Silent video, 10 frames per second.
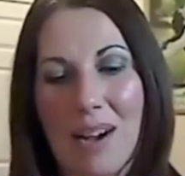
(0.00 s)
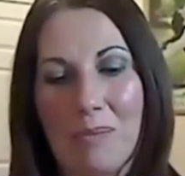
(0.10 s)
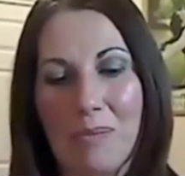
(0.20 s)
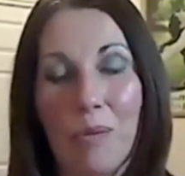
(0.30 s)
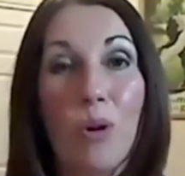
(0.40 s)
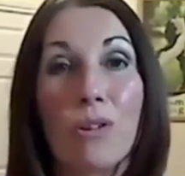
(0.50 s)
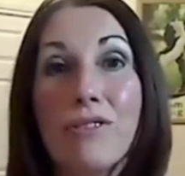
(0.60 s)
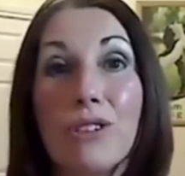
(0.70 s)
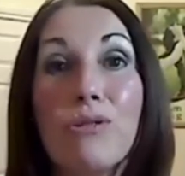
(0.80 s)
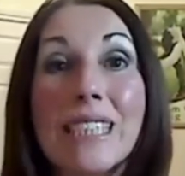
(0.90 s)
more of
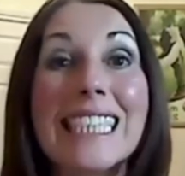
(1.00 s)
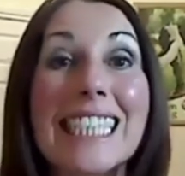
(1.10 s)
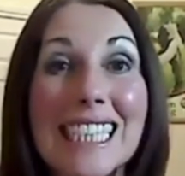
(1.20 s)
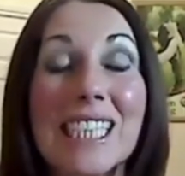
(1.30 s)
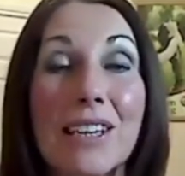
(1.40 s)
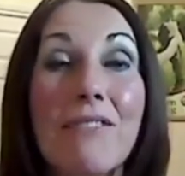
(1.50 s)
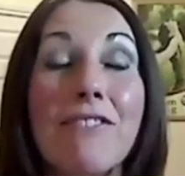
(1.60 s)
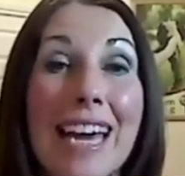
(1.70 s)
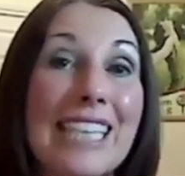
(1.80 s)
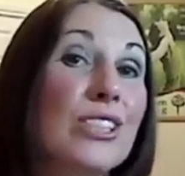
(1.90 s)
the resistant
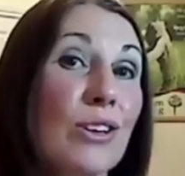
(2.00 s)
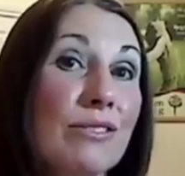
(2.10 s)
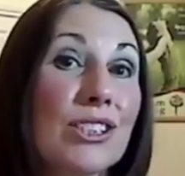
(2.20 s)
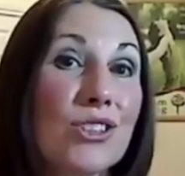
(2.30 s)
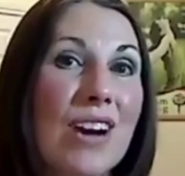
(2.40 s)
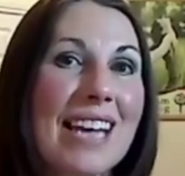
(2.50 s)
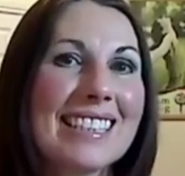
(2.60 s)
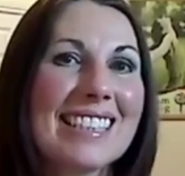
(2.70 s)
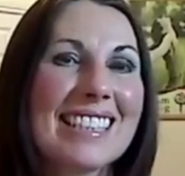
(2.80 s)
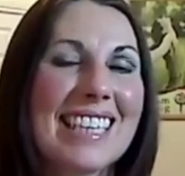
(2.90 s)
phase of
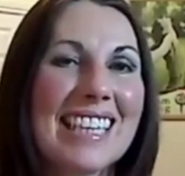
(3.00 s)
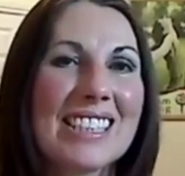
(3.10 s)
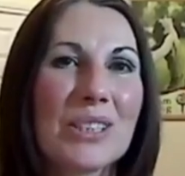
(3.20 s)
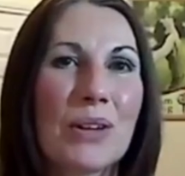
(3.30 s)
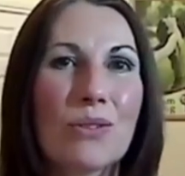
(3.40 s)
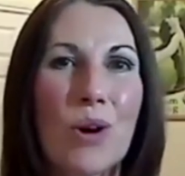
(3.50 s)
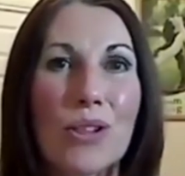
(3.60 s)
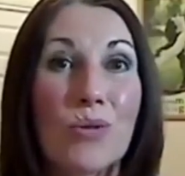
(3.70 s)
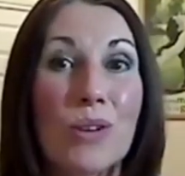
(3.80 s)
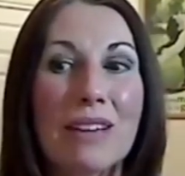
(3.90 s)
stress. So we've
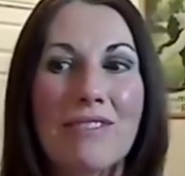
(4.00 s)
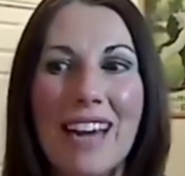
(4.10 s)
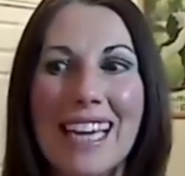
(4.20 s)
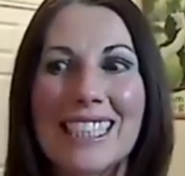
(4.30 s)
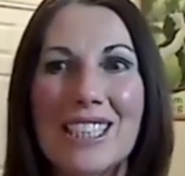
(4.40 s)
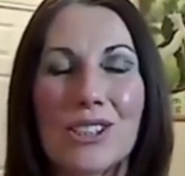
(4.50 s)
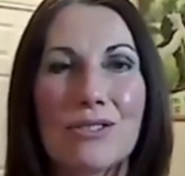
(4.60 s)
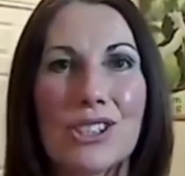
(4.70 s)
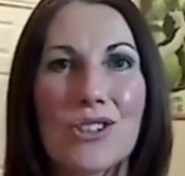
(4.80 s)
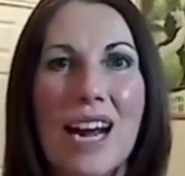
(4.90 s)
got 3 phases of
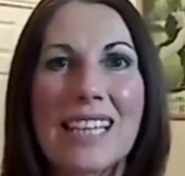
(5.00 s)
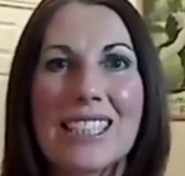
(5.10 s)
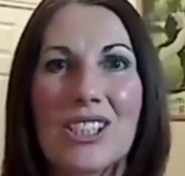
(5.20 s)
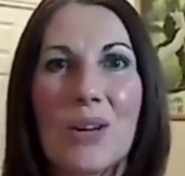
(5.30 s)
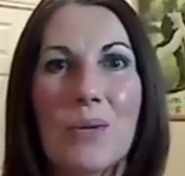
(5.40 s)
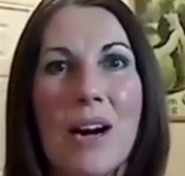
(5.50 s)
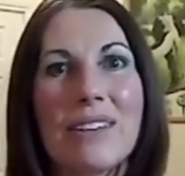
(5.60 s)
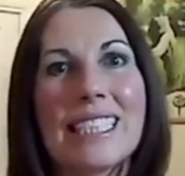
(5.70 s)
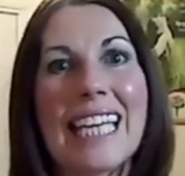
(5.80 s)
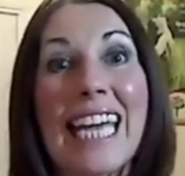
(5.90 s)
stress, where
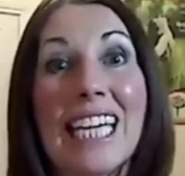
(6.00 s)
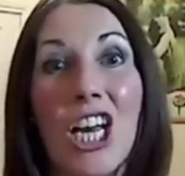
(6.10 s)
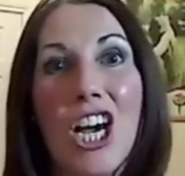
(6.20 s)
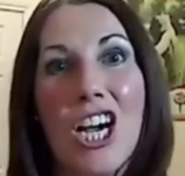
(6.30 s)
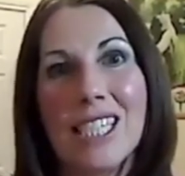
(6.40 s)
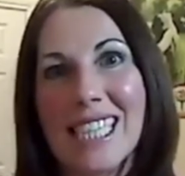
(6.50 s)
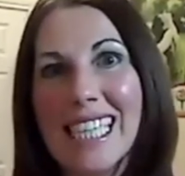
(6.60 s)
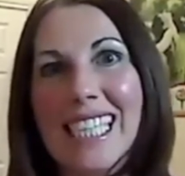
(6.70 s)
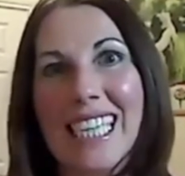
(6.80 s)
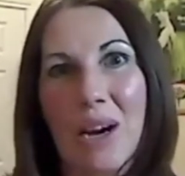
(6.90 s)
it's getting
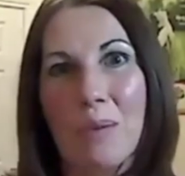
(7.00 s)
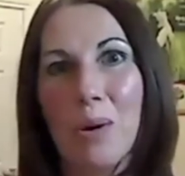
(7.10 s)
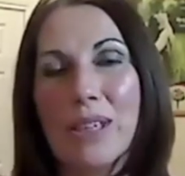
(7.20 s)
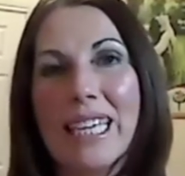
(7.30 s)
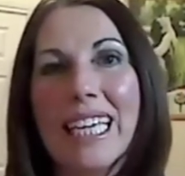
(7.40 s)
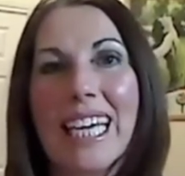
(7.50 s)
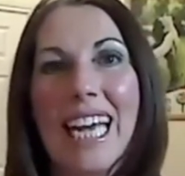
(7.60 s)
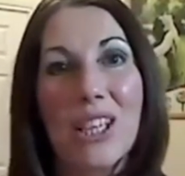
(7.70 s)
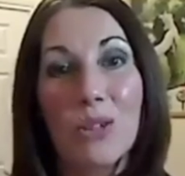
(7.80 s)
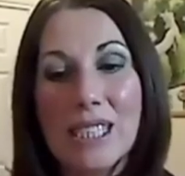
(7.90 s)
alerted in our body,
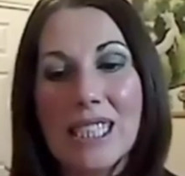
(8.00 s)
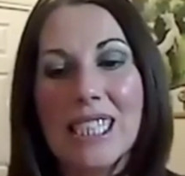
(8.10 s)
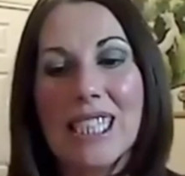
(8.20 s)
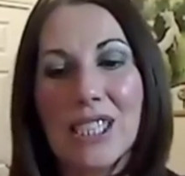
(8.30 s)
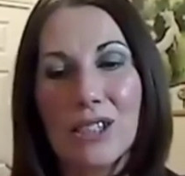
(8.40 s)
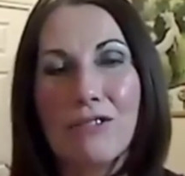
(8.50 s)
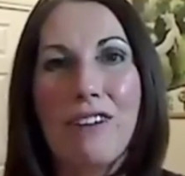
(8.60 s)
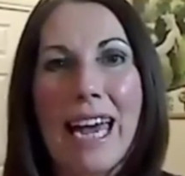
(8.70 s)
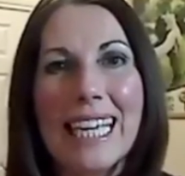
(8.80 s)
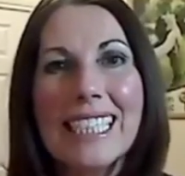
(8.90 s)
the resistant
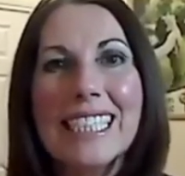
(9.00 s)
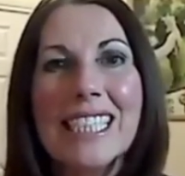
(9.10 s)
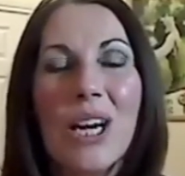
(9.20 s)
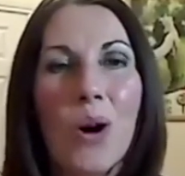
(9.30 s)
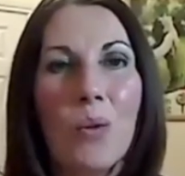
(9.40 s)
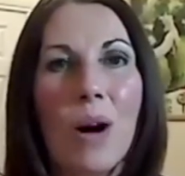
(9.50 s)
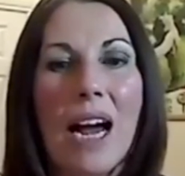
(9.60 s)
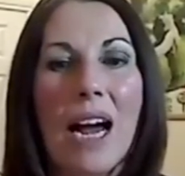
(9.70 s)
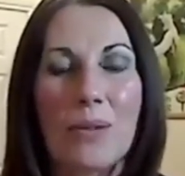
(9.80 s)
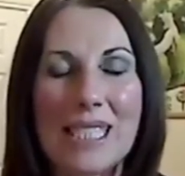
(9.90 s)
phase,
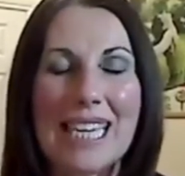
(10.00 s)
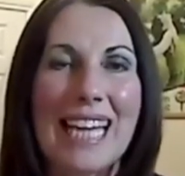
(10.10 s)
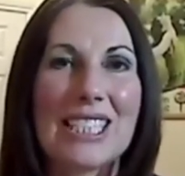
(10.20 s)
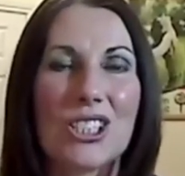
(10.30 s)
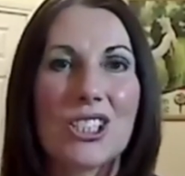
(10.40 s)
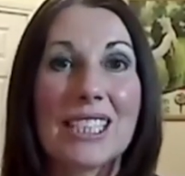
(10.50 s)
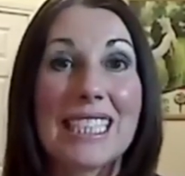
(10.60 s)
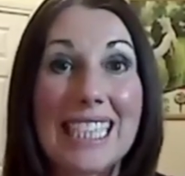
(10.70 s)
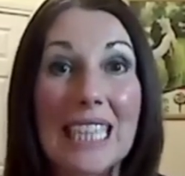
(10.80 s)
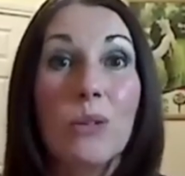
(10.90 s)
where we tend to
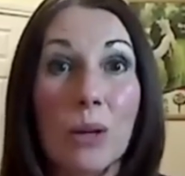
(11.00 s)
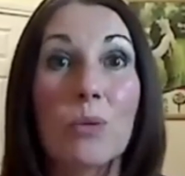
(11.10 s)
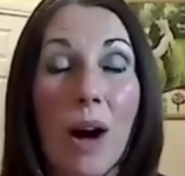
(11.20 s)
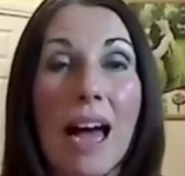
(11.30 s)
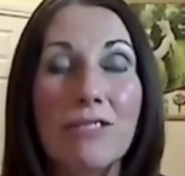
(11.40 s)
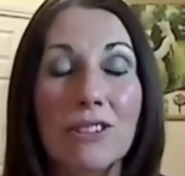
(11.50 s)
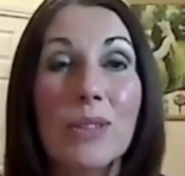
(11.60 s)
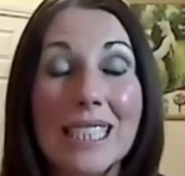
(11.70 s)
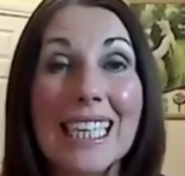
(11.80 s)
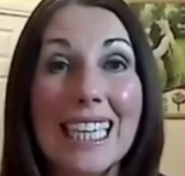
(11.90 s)
just deal with whatever
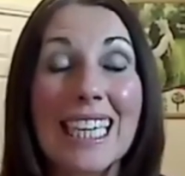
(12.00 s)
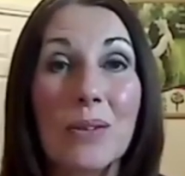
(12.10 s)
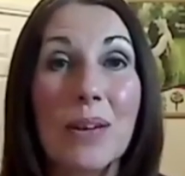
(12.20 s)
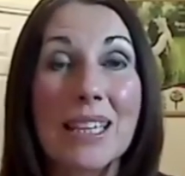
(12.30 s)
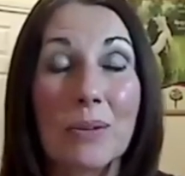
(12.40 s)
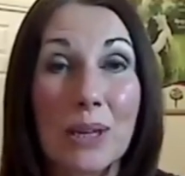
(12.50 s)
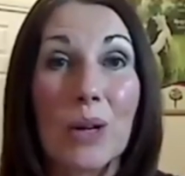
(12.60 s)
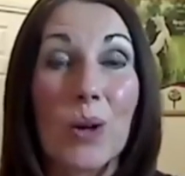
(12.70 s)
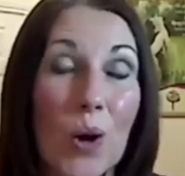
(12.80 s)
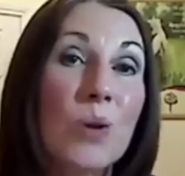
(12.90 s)
we're dealing with and we
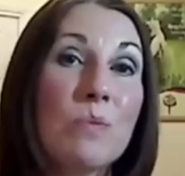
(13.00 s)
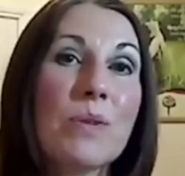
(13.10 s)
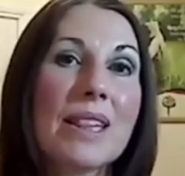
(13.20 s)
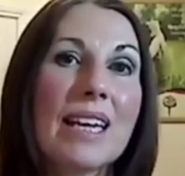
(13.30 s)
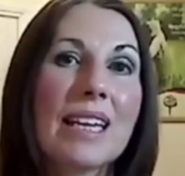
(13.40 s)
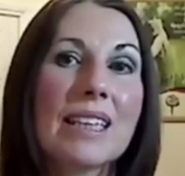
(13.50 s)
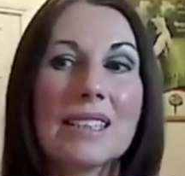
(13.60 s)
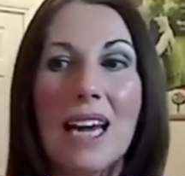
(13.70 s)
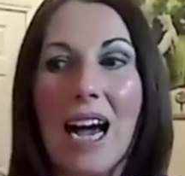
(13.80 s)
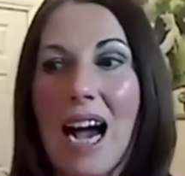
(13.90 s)
can cope with
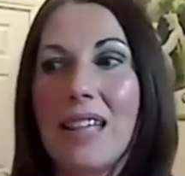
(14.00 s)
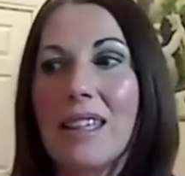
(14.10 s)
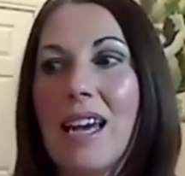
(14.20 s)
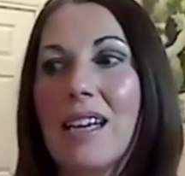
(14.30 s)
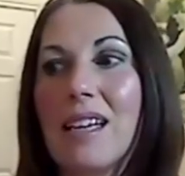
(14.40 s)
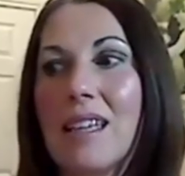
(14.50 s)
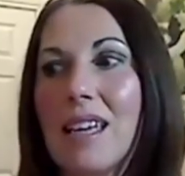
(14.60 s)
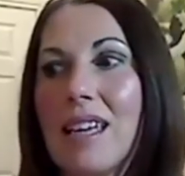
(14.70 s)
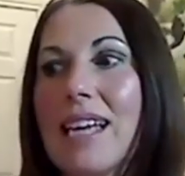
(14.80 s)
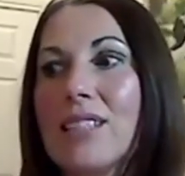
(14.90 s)
things, and then
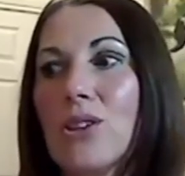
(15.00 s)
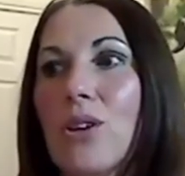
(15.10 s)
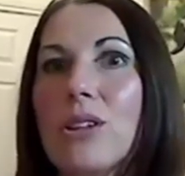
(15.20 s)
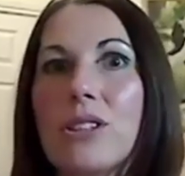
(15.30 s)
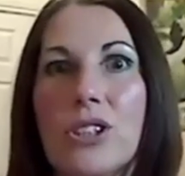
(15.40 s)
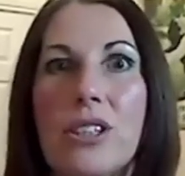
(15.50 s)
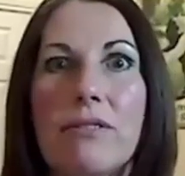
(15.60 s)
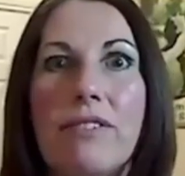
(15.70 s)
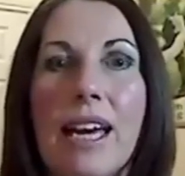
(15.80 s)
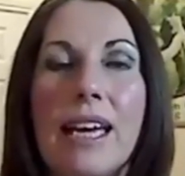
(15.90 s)
the exhaustion
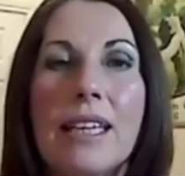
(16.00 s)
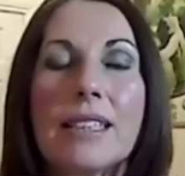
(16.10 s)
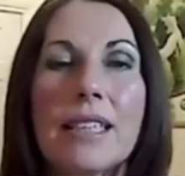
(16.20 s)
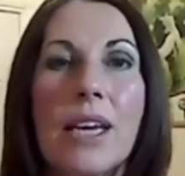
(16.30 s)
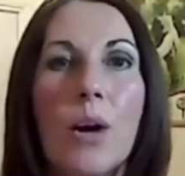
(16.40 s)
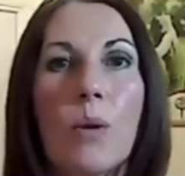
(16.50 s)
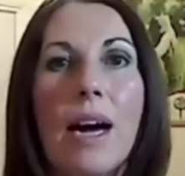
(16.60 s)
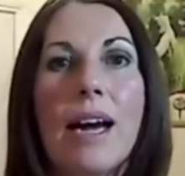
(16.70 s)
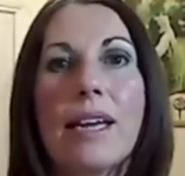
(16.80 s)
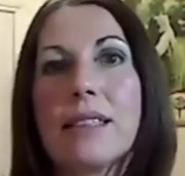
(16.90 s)
phase,
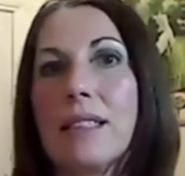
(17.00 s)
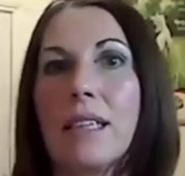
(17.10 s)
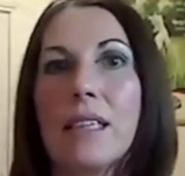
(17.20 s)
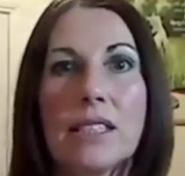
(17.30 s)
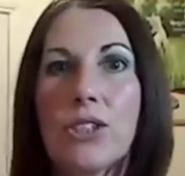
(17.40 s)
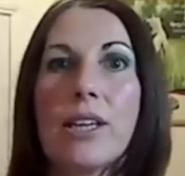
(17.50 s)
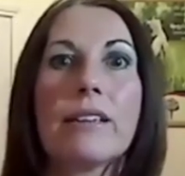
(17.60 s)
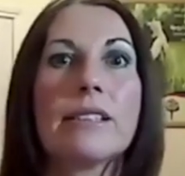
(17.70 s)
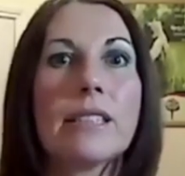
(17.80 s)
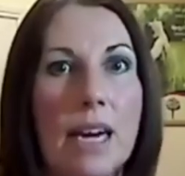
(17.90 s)
where it's literally
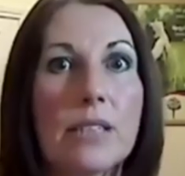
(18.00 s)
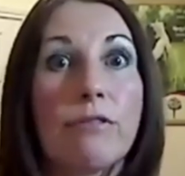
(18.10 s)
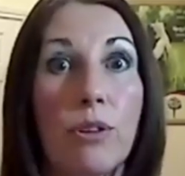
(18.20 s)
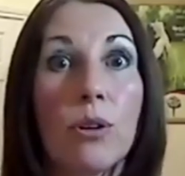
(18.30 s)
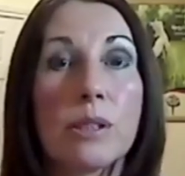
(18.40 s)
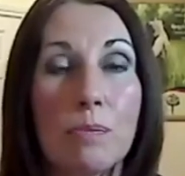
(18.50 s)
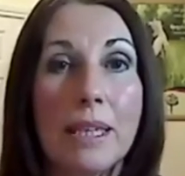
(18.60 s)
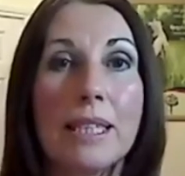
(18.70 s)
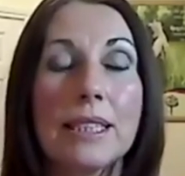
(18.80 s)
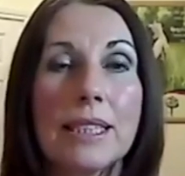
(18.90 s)
starting to fall to
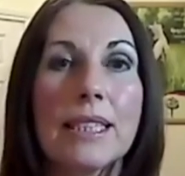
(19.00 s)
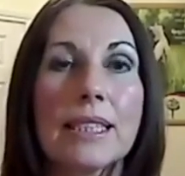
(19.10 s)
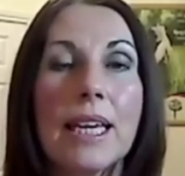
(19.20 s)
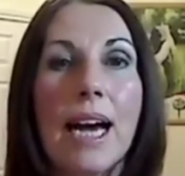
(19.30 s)
pieces.